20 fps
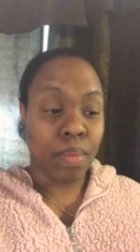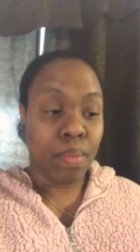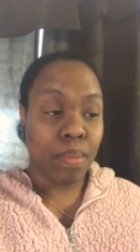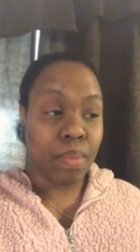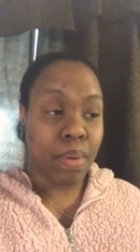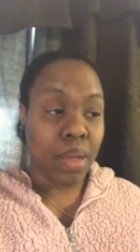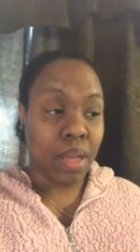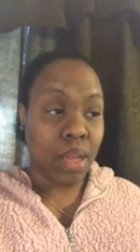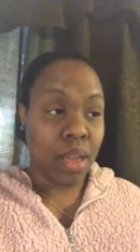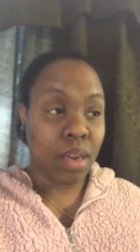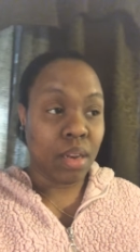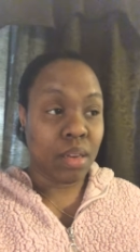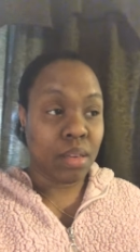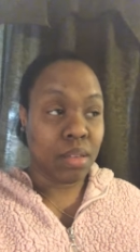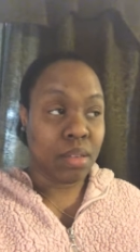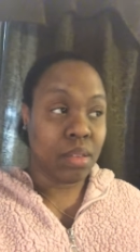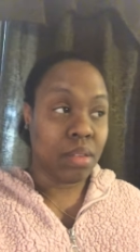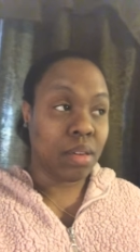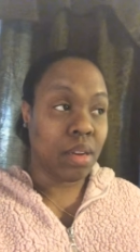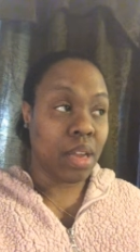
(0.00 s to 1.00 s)
but
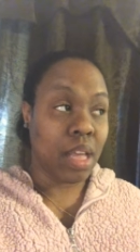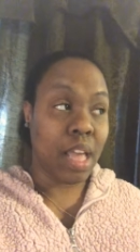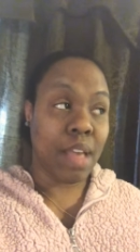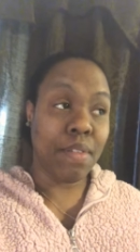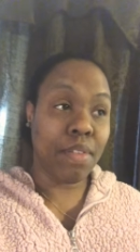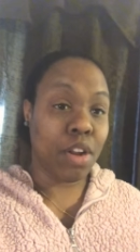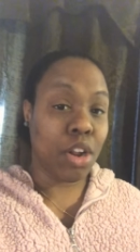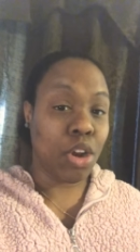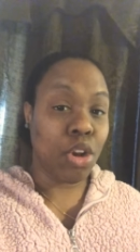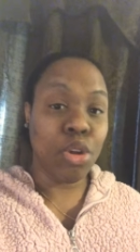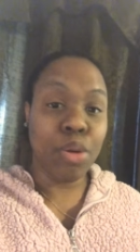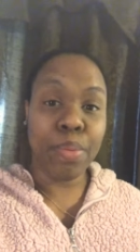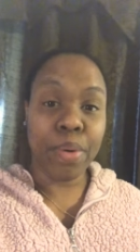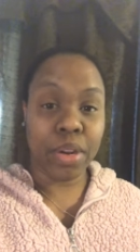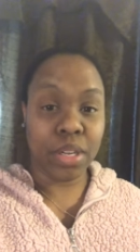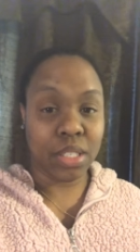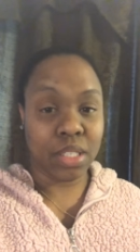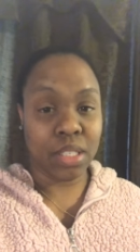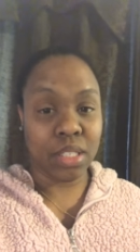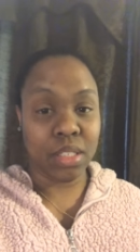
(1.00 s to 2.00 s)
even a new
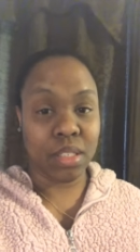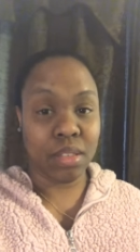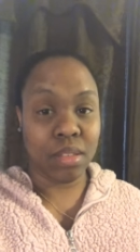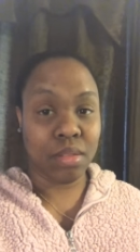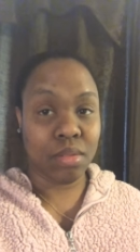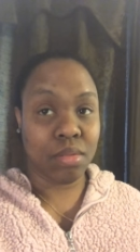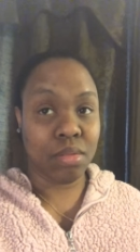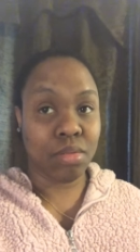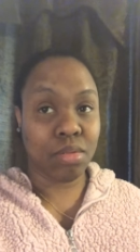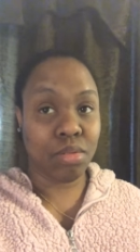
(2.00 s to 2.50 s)
person